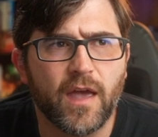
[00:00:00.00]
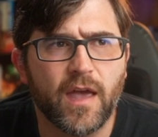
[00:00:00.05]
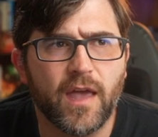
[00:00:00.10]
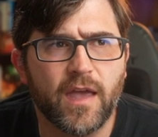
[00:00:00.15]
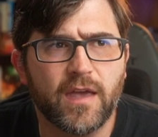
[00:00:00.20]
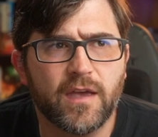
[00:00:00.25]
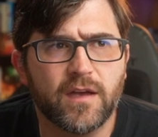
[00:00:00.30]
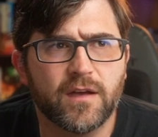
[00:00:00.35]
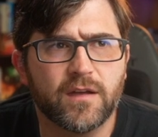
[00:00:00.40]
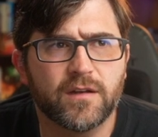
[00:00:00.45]

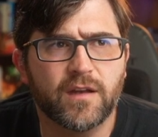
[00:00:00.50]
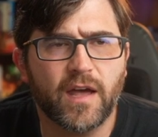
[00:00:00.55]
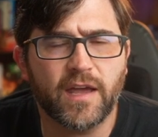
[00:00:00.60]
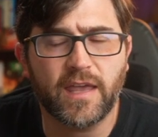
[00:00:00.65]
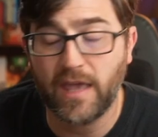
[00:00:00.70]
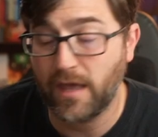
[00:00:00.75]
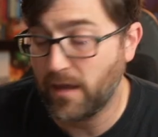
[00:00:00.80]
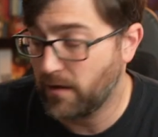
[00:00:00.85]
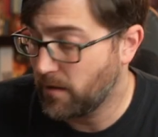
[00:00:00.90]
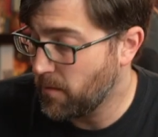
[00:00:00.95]
And I
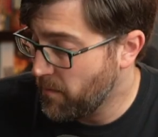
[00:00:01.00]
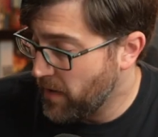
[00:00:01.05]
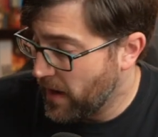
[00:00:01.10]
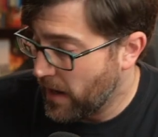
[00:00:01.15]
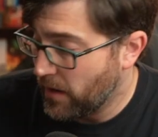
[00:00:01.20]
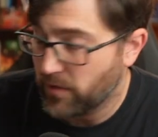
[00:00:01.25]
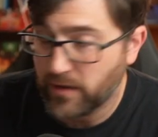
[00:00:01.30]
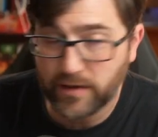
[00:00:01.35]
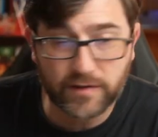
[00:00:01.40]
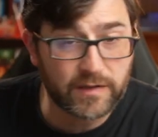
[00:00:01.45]
can't
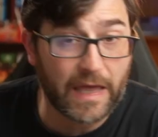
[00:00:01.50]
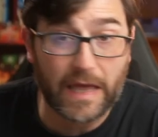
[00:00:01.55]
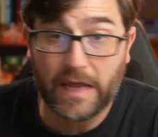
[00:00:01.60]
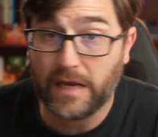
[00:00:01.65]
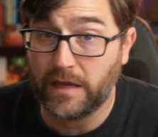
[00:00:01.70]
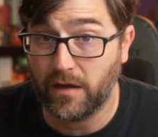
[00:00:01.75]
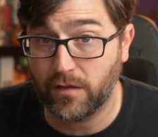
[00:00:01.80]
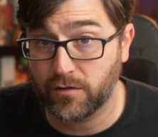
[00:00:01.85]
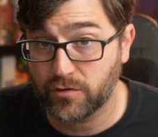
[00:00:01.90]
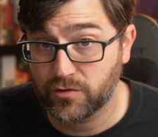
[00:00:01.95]
compare this to
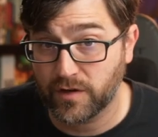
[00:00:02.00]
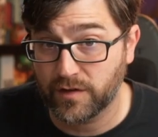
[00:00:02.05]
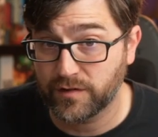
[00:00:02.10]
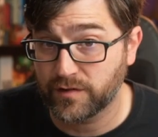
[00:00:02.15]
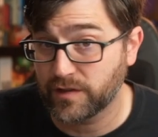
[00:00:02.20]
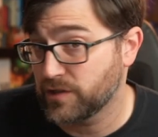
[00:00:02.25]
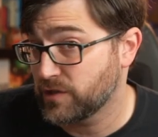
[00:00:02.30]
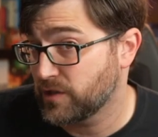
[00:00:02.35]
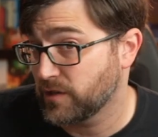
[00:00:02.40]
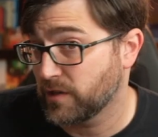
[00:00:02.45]
any other
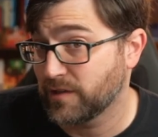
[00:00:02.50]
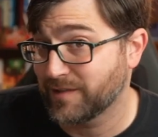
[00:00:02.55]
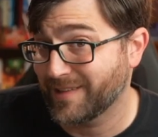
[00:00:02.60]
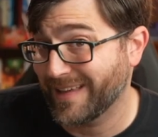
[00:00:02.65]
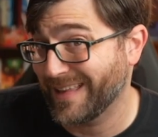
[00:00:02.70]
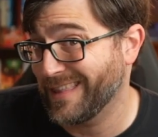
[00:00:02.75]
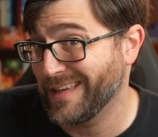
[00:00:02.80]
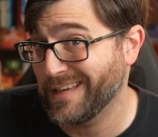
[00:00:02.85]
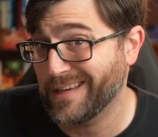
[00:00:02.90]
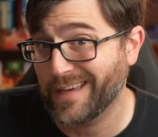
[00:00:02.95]
translation because
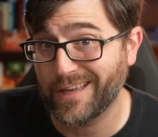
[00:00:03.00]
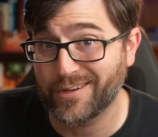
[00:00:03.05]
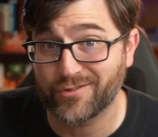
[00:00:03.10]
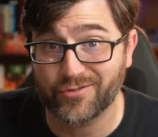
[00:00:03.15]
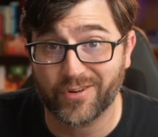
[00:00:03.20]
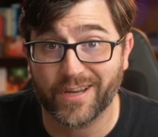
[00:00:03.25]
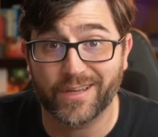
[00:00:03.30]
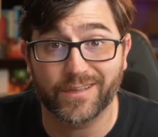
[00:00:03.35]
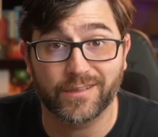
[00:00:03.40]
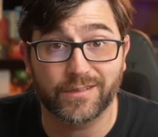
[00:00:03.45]
I think
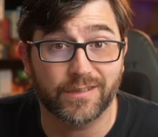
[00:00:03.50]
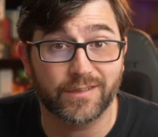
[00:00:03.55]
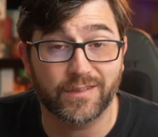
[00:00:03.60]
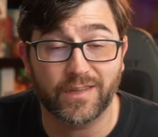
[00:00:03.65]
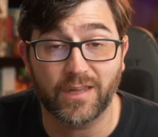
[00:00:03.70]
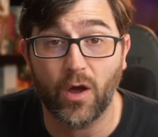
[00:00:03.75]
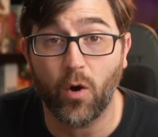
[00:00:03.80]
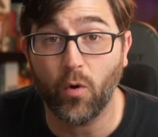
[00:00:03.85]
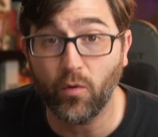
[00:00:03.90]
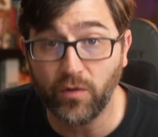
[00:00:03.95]
Entrekin's is
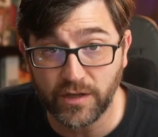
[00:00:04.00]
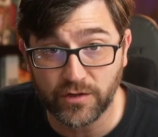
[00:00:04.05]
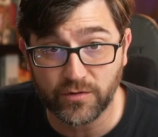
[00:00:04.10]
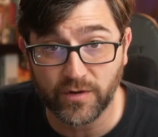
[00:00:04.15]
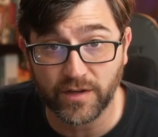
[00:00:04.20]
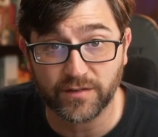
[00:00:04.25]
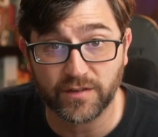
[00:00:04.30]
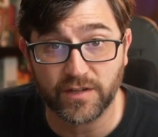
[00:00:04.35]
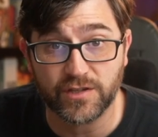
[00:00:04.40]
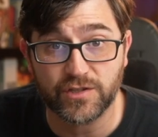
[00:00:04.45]
the only
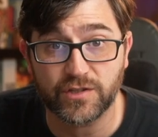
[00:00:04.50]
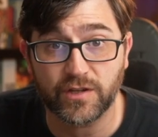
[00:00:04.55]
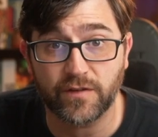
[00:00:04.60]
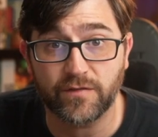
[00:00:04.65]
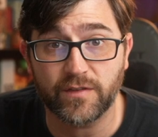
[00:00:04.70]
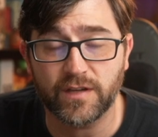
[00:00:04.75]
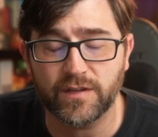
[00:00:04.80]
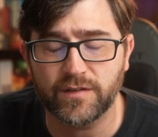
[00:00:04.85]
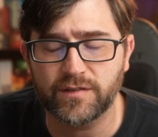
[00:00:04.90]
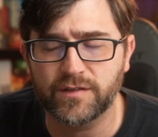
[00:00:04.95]
translation
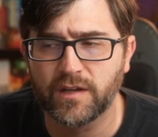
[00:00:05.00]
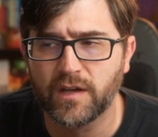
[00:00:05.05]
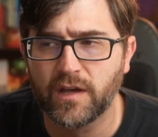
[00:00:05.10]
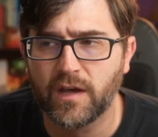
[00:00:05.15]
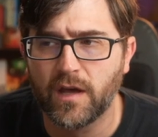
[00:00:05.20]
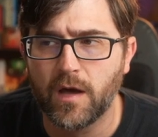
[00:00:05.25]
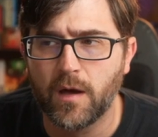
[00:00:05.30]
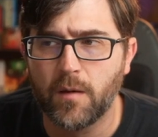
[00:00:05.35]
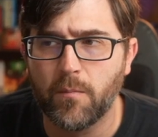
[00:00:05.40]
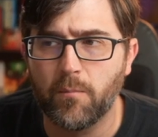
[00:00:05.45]
of this,
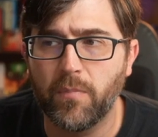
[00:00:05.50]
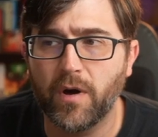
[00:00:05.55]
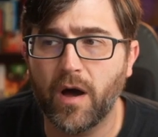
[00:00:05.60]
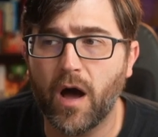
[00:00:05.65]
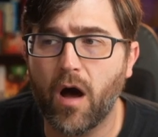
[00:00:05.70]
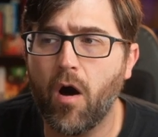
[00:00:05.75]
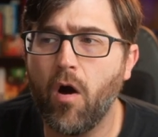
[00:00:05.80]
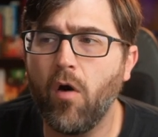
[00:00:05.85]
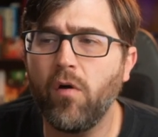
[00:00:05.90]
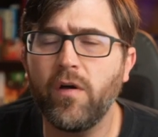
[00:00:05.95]

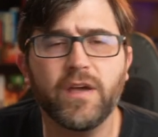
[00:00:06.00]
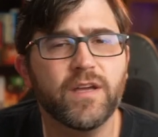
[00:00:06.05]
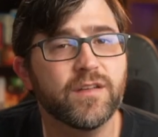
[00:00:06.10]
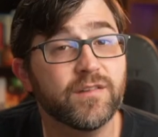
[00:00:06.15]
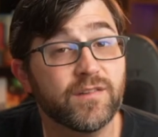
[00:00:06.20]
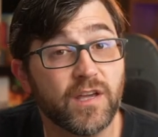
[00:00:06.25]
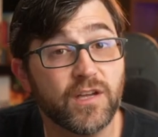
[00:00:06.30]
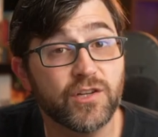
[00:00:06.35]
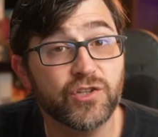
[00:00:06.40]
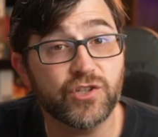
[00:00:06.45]
but all I can
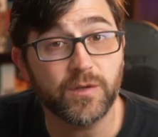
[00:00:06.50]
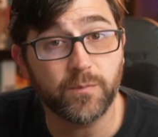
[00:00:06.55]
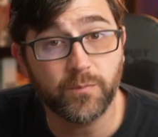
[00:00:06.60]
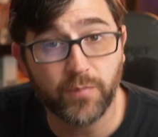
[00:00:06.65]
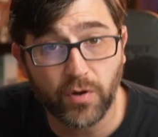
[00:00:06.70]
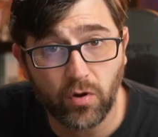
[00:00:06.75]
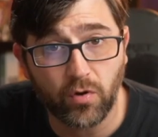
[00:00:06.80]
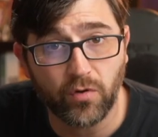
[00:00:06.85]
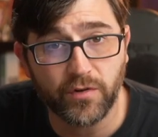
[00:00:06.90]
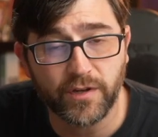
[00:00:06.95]
say is she
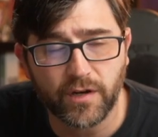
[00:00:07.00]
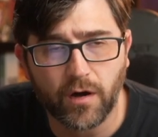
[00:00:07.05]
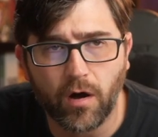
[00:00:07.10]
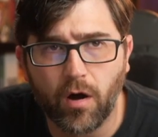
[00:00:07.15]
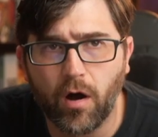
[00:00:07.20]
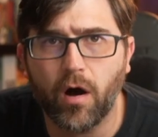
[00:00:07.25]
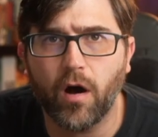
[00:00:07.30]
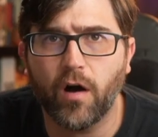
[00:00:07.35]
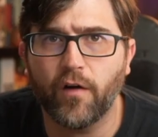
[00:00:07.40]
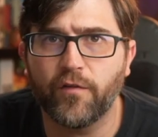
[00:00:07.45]
pulled it
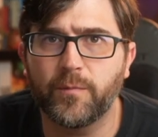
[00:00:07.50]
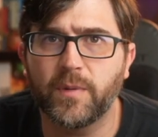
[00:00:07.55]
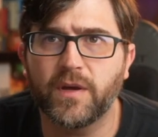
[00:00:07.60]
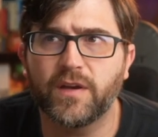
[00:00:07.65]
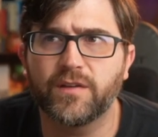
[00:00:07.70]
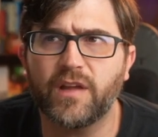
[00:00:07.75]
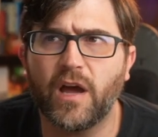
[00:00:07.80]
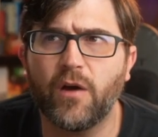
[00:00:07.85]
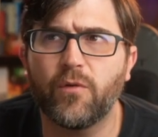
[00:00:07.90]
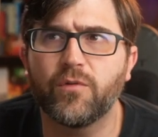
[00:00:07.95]
off
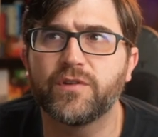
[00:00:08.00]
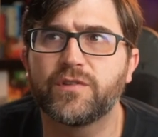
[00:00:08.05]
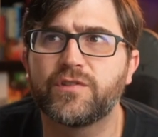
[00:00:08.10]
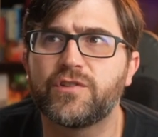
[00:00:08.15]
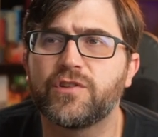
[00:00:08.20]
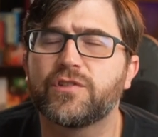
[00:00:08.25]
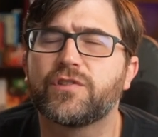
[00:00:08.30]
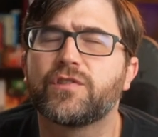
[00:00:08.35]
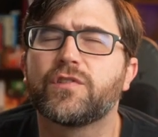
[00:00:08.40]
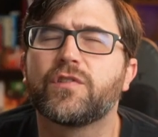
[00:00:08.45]
because I was
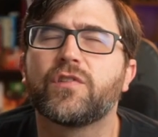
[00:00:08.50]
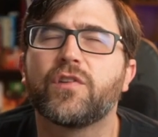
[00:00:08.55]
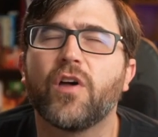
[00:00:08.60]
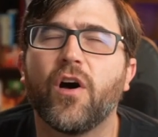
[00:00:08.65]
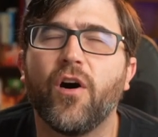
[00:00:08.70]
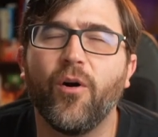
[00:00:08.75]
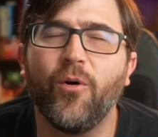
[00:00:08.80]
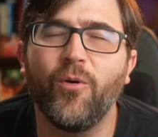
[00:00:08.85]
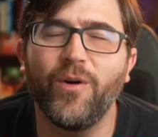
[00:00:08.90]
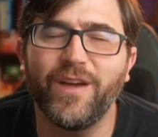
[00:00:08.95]
just
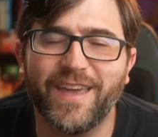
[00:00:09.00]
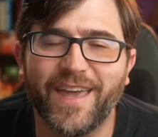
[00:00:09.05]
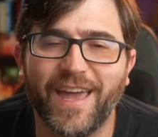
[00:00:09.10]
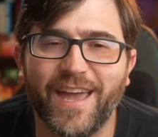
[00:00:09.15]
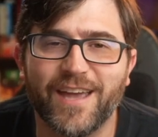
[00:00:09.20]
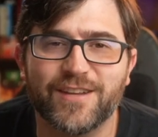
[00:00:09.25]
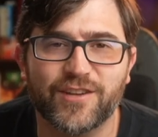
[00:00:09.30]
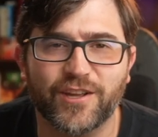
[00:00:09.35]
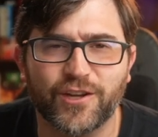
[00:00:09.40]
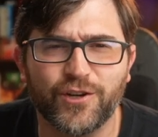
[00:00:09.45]
so
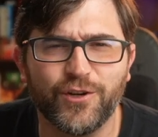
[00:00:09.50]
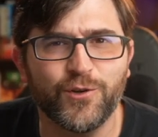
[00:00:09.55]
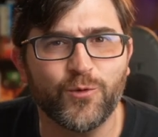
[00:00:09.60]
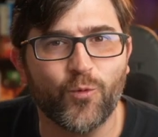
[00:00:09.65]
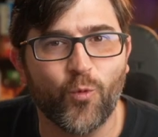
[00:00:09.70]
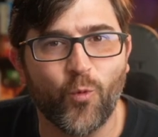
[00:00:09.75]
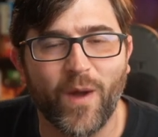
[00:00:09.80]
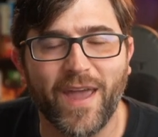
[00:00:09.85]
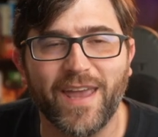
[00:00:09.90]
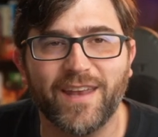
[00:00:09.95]
engaged. I
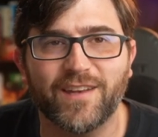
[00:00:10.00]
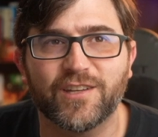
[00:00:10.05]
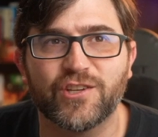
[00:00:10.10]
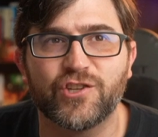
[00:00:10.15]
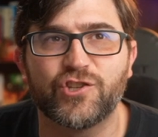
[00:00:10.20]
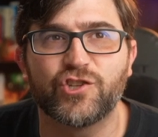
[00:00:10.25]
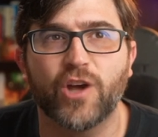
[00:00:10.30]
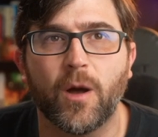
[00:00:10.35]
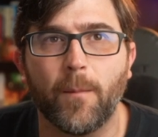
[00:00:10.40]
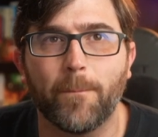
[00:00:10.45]
couldn't wait to
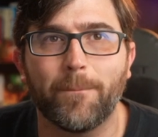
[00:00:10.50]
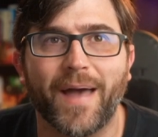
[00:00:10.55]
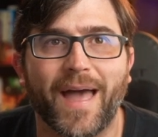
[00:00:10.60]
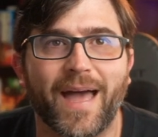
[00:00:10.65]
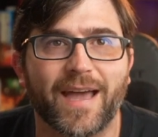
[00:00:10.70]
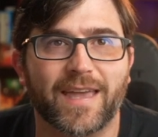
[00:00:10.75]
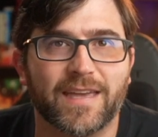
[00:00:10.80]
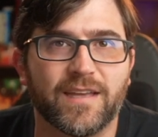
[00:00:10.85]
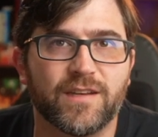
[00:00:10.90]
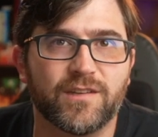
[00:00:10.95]
jump
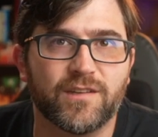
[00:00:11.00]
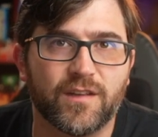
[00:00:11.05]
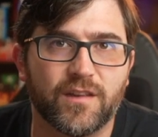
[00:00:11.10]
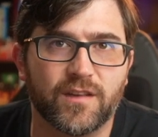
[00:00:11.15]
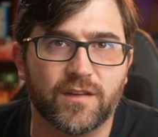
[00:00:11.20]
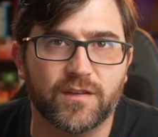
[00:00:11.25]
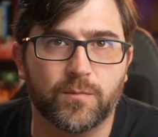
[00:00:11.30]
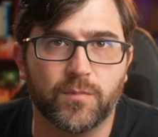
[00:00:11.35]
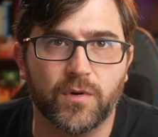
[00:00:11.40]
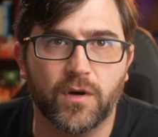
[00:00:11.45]
back into
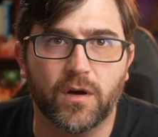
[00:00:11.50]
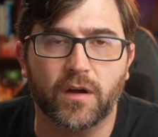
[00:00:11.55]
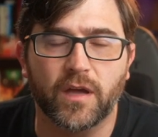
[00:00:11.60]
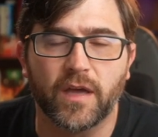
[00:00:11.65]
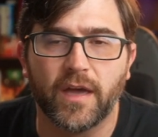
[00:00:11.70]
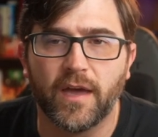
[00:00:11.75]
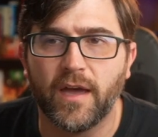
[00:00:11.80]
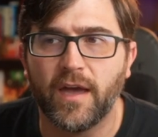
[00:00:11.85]
this book.